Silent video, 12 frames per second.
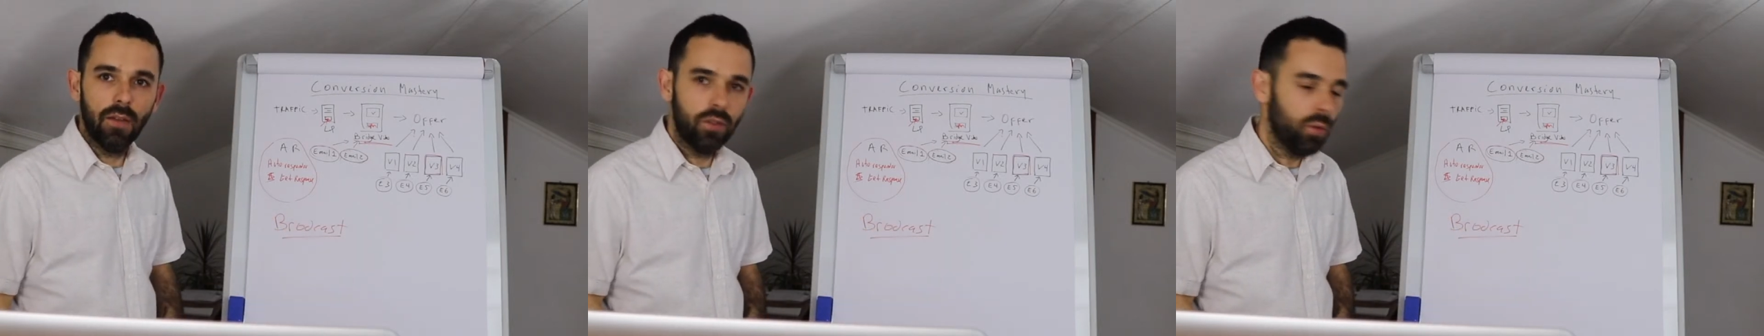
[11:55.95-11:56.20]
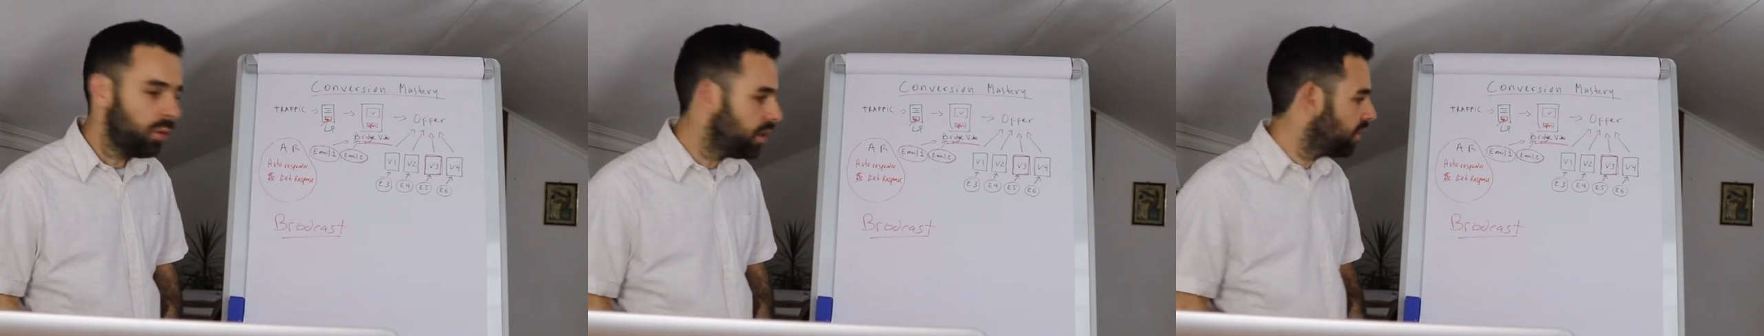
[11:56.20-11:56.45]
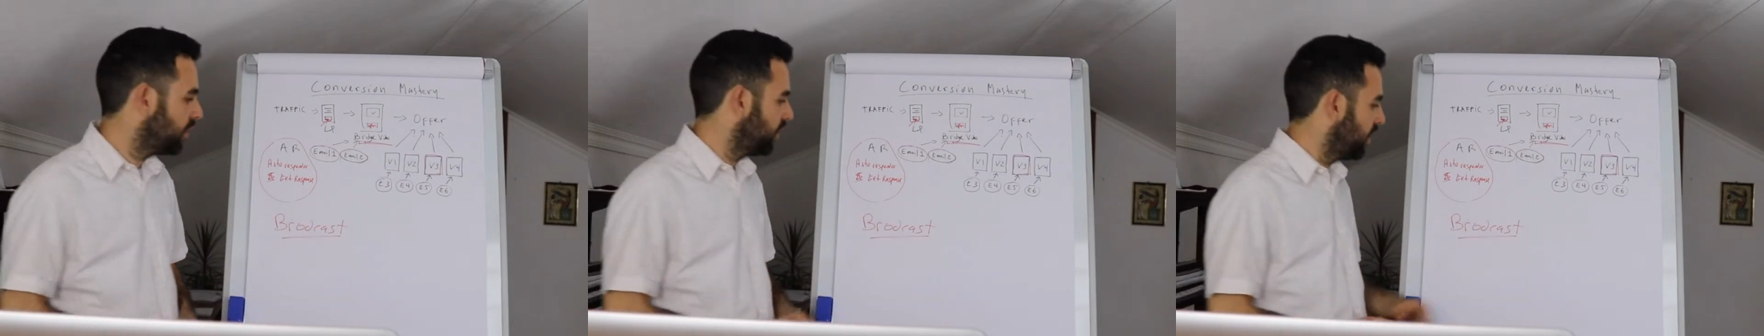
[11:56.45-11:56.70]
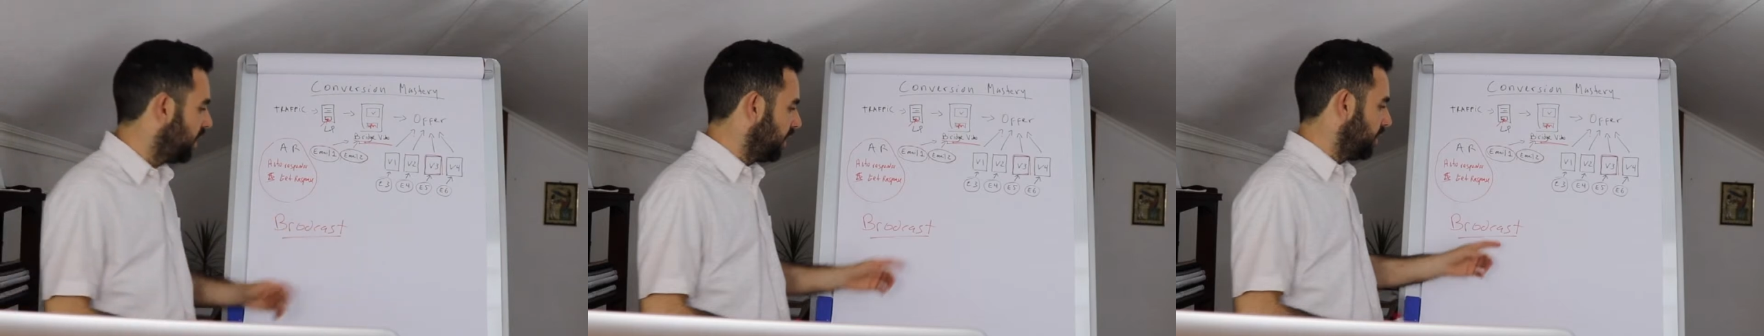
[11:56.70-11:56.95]
You want to
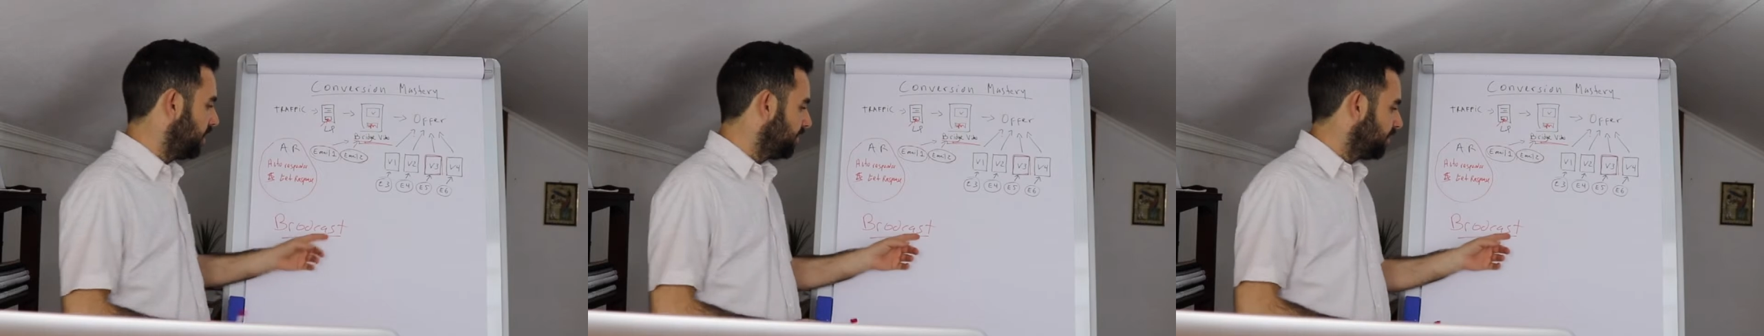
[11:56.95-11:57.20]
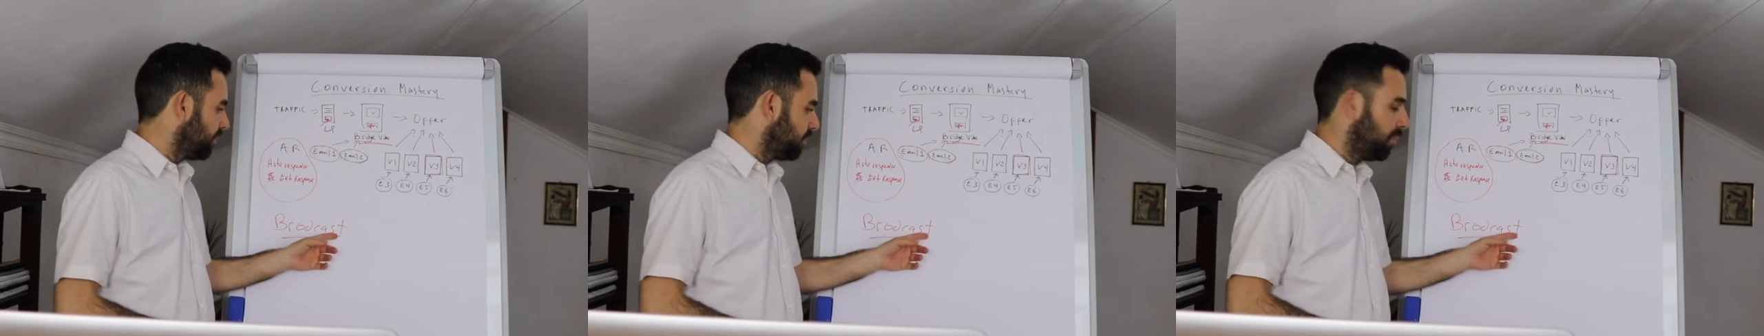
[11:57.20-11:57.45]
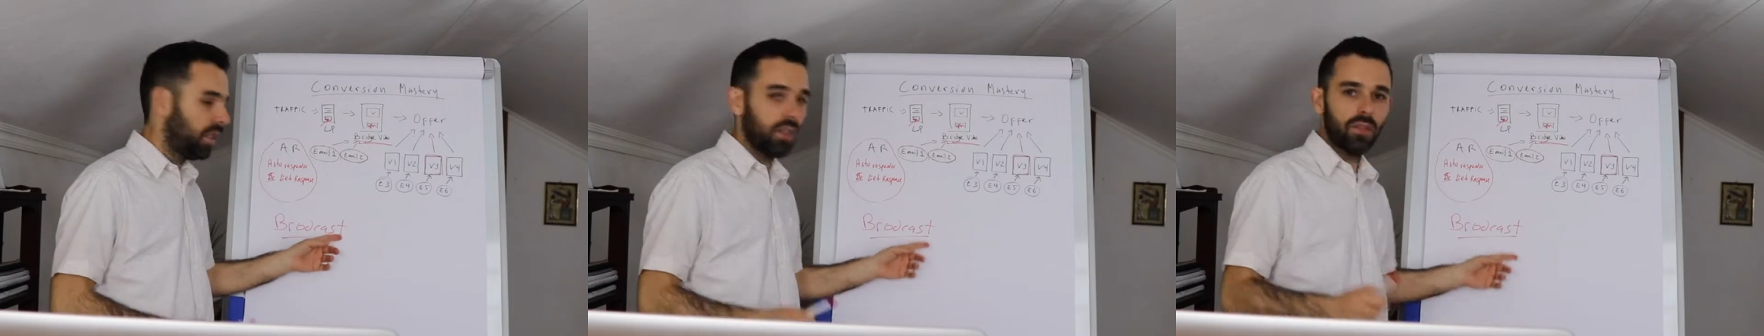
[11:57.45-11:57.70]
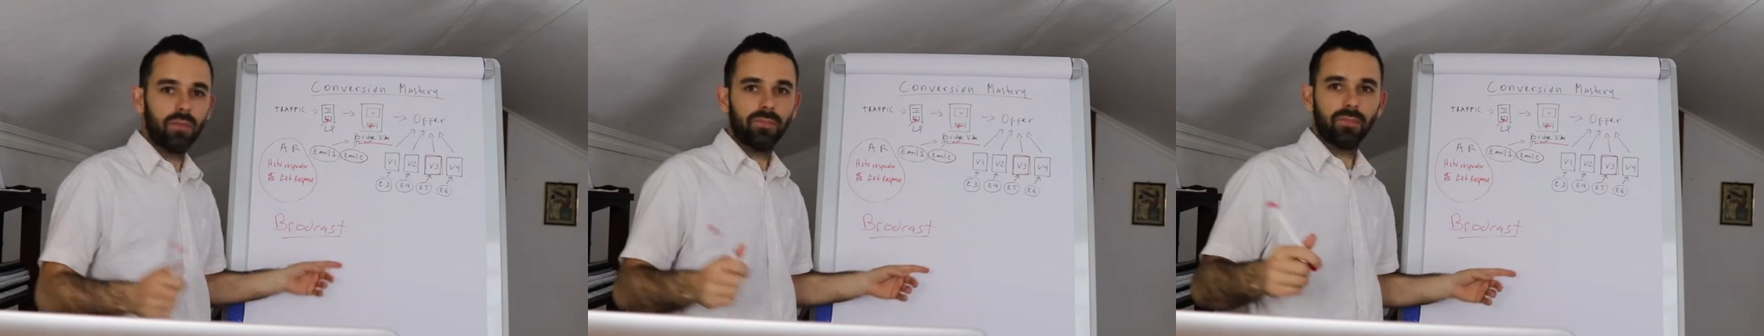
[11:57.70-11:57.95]
send,
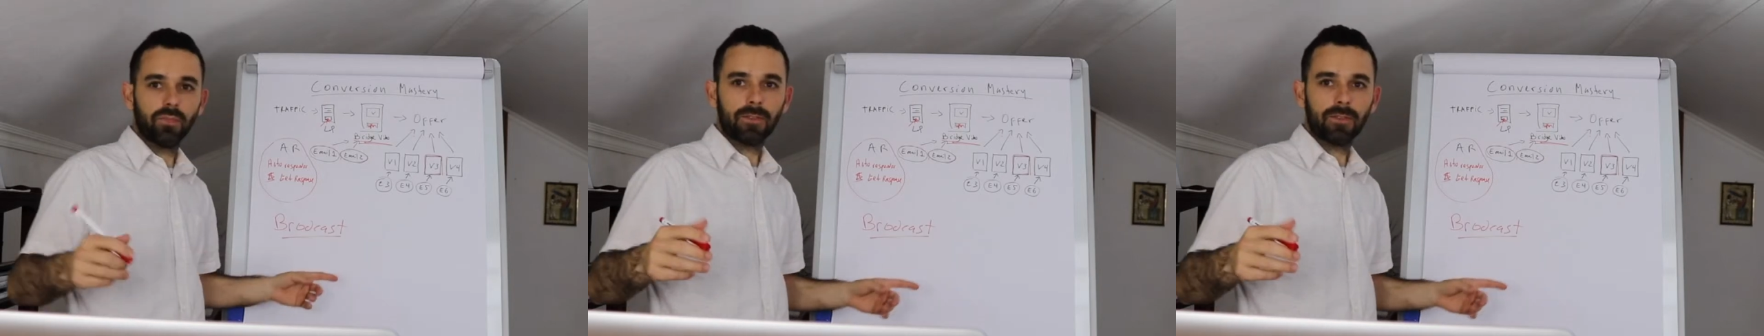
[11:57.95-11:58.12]
because